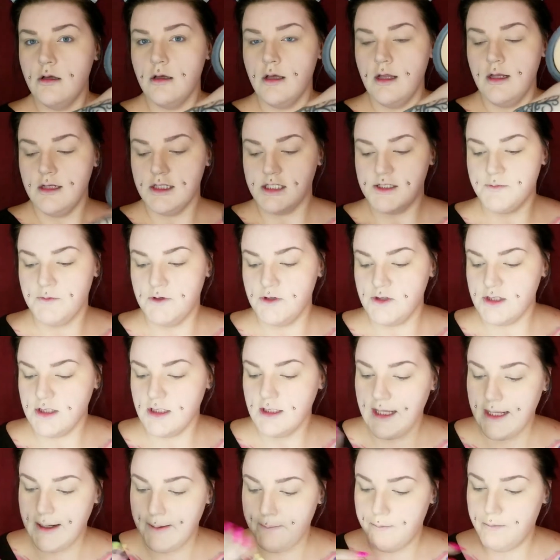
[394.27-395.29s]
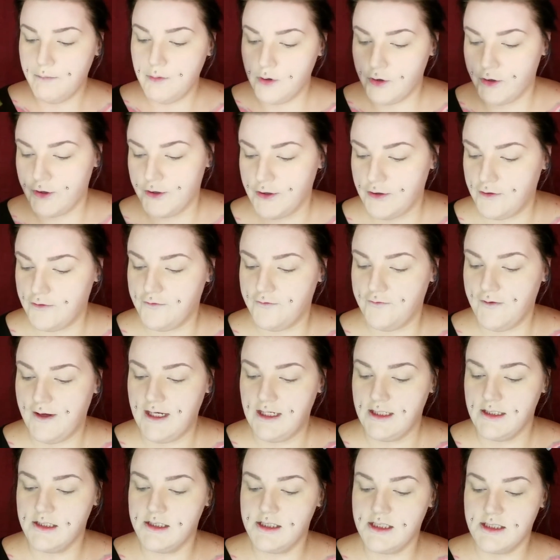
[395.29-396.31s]
And it's supposed to like blur your
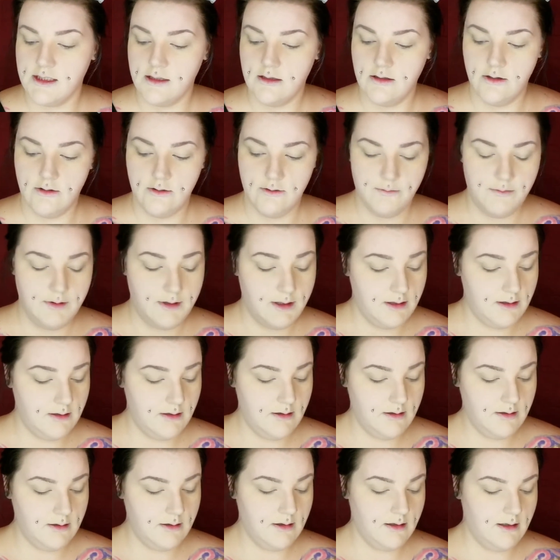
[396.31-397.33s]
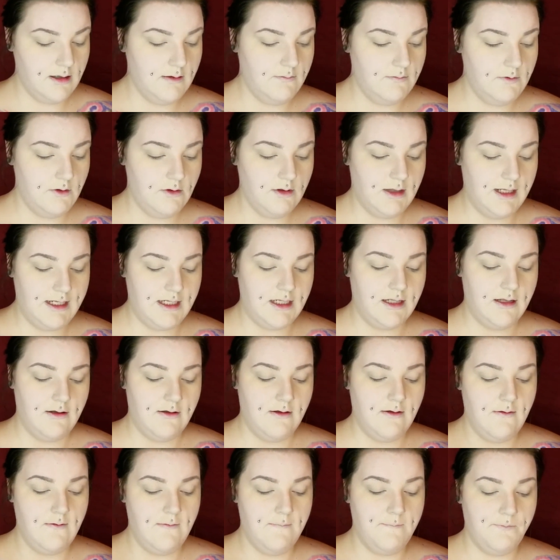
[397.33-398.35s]
face a little bit. Give you like
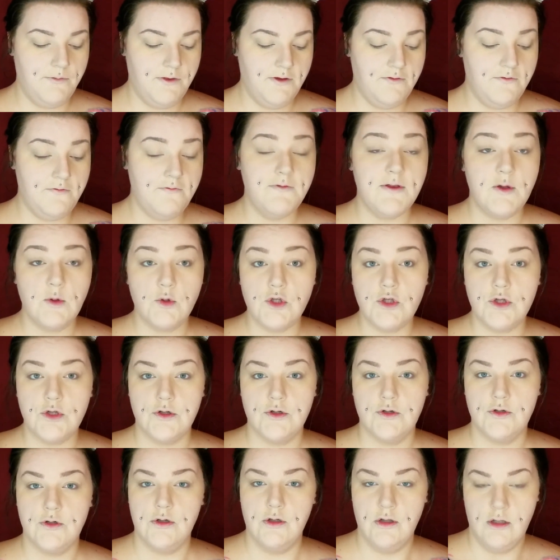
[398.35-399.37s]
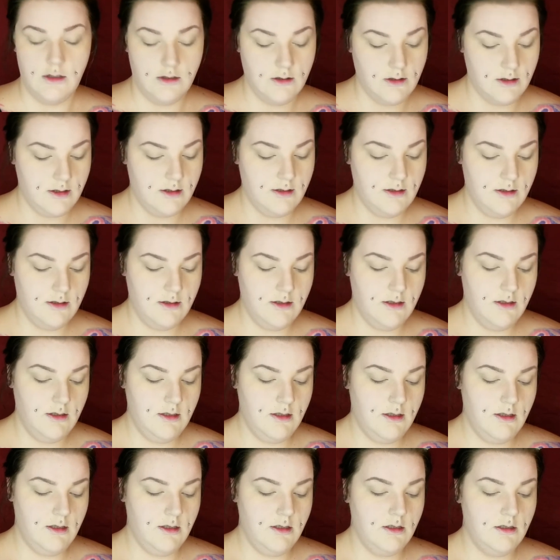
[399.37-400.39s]
the filtered look.
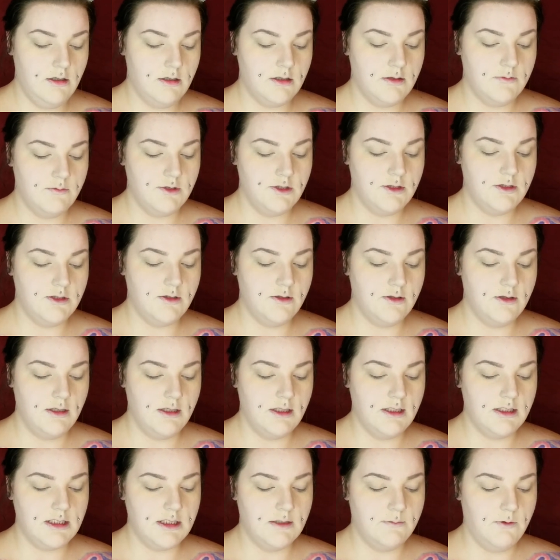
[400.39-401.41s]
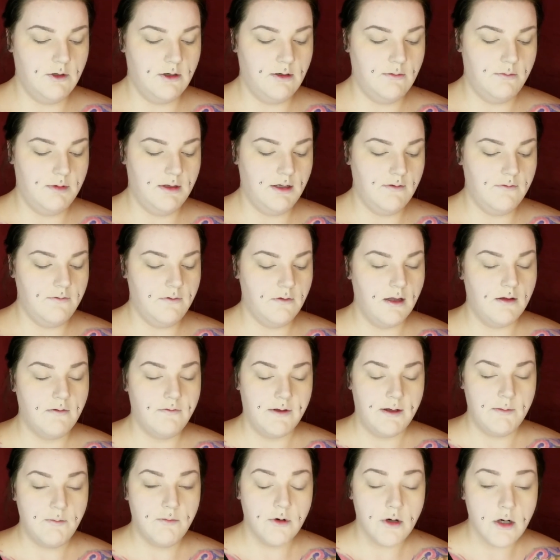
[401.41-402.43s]
So I'm just going to get some on a big
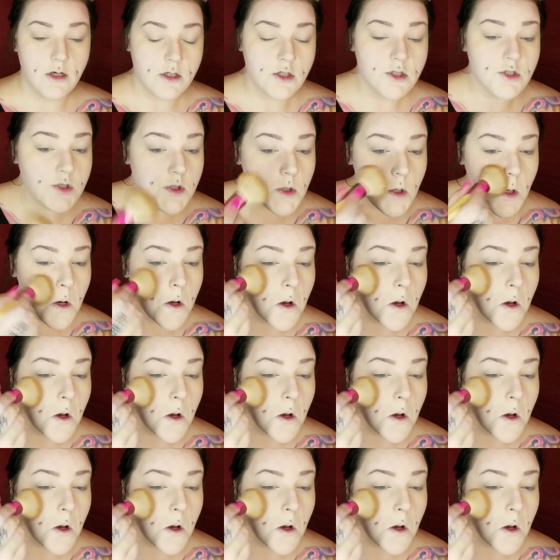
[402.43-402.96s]
fluffy brush.